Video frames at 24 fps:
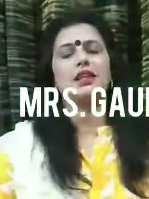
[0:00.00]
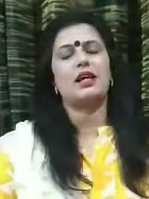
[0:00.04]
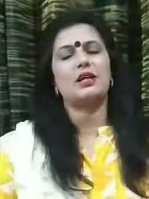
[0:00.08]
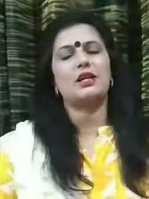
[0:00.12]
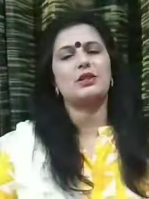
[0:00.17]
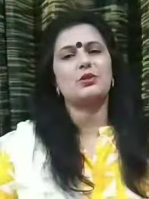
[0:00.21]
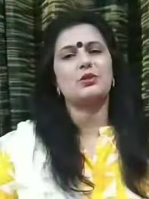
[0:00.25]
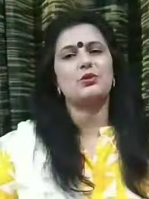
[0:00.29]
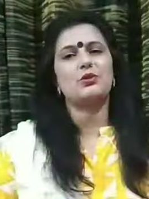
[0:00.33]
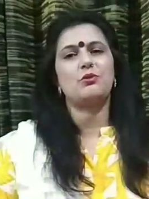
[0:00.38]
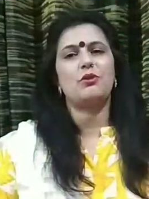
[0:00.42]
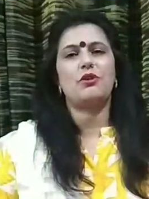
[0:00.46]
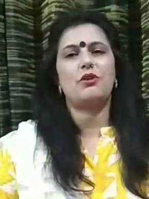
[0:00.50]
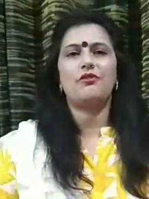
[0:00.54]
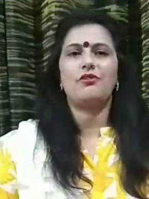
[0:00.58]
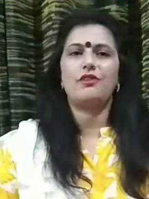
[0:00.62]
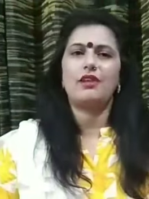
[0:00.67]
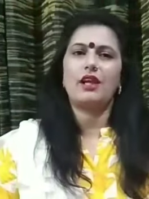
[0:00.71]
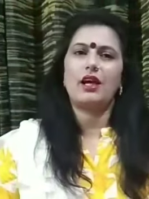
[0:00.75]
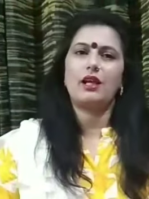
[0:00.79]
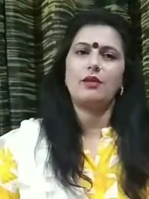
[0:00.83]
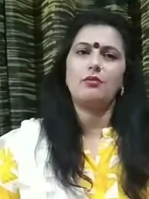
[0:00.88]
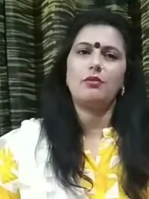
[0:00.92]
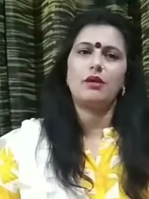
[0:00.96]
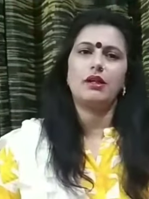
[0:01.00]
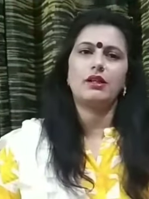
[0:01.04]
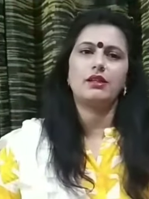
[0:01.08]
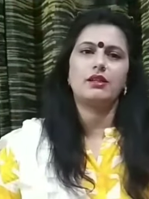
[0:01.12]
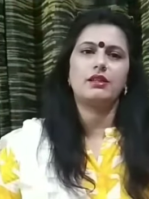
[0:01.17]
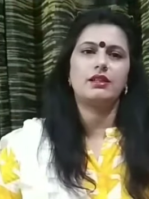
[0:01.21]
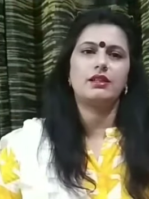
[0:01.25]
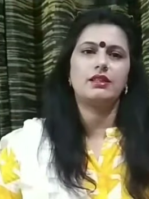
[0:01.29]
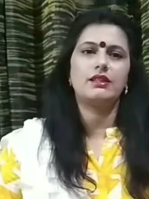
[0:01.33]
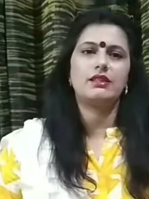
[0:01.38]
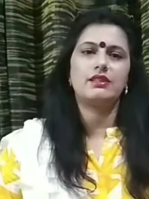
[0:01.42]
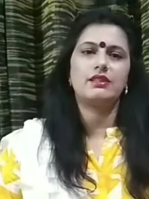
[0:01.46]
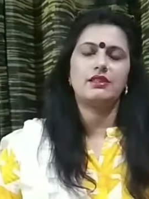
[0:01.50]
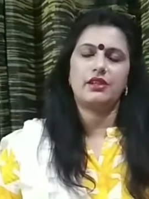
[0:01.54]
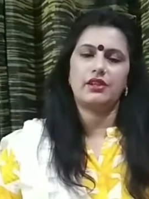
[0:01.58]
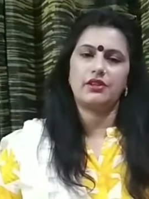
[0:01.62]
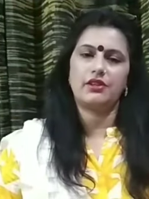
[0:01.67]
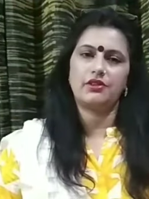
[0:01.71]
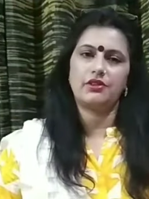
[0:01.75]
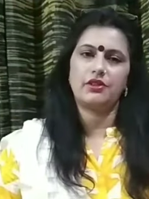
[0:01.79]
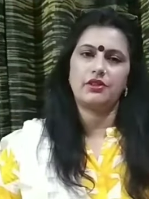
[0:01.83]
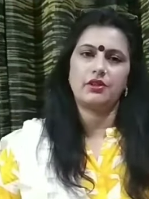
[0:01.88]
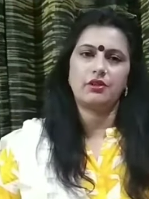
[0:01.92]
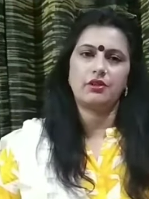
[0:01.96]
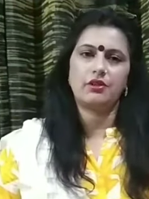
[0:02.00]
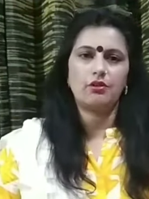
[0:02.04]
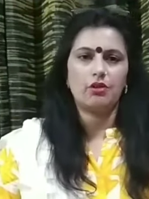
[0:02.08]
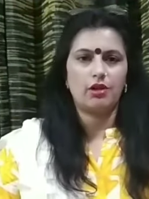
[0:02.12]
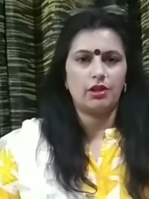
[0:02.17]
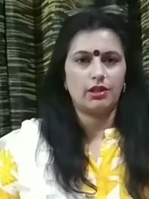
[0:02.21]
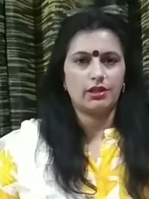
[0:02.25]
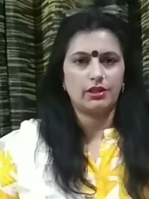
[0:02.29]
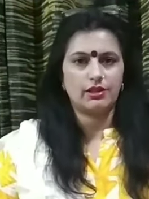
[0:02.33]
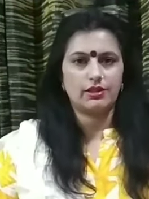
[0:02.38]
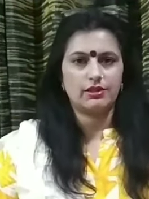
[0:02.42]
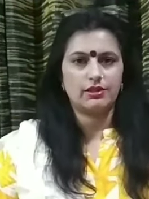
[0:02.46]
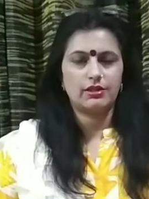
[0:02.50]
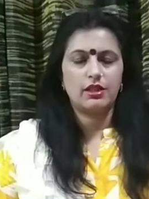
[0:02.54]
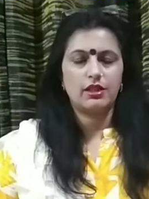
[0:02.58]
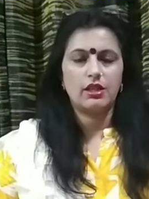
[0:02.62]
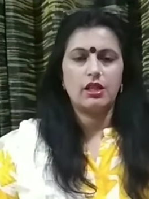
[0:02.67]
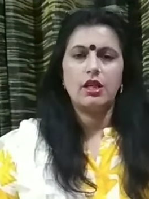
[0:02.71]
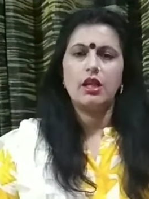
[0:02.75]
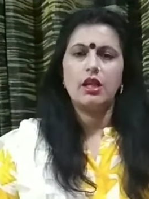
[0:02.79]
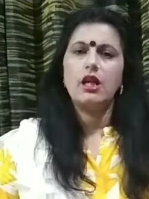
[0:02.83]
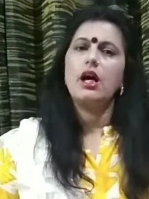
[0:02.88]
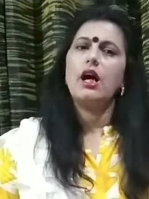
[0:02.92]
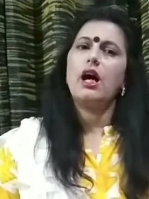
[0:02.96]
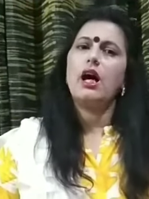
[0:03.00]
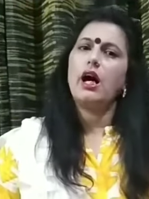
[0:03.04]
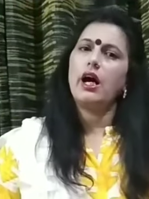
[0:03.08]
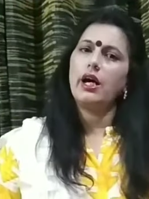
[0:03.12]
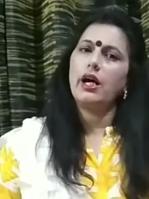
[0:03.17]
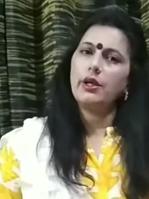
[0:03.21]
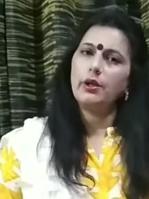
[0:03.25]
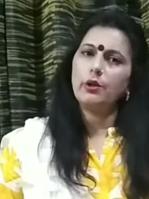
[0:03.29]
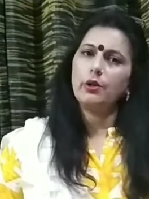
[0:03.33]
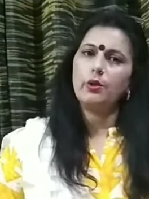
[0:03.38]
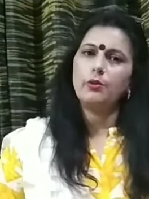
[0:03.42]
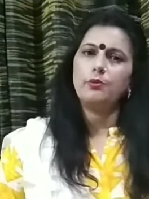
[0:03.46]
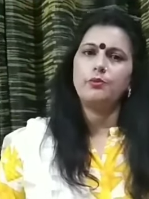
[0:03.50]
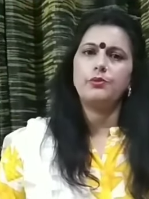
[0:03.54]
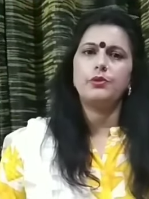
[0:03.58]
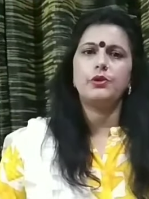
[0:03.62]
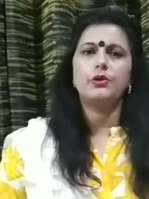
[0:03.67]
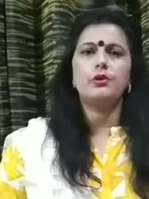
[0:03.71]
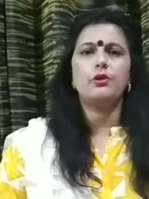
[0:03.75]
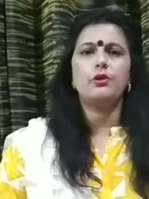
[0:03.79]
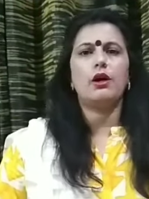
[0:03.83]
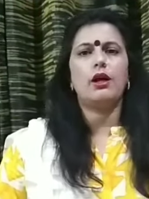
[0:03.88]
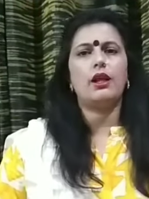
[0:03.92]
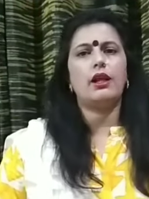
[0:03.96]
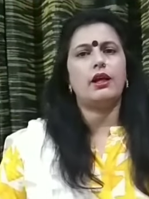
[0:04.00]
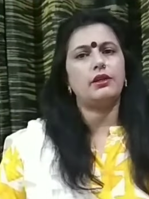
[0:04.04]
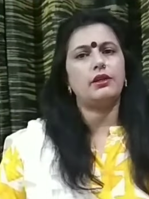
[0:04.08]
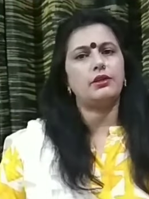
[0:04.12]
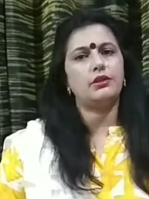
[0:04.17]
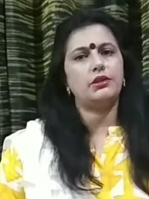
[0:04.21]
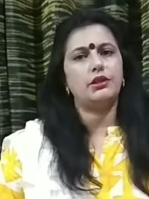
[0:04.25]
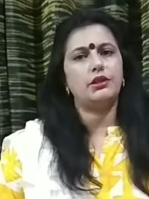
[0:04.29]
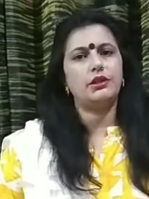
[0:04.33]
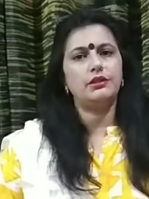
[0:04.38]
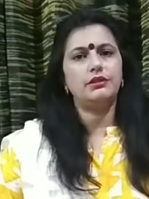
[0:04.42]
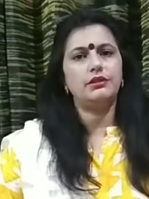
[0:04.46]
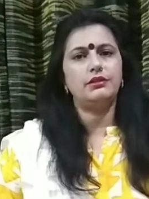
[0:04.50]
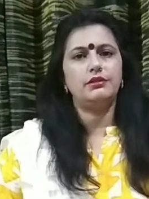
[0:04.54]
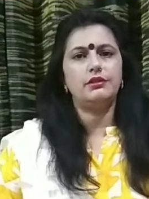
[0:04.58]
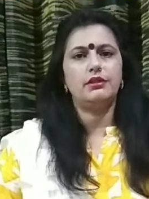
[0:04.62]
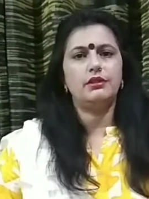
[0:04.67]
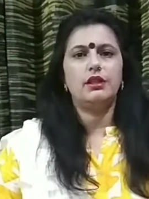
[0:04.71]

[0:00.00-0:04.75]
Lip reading: classroom of Lalbagh Girls Inter College. I hope you all are good.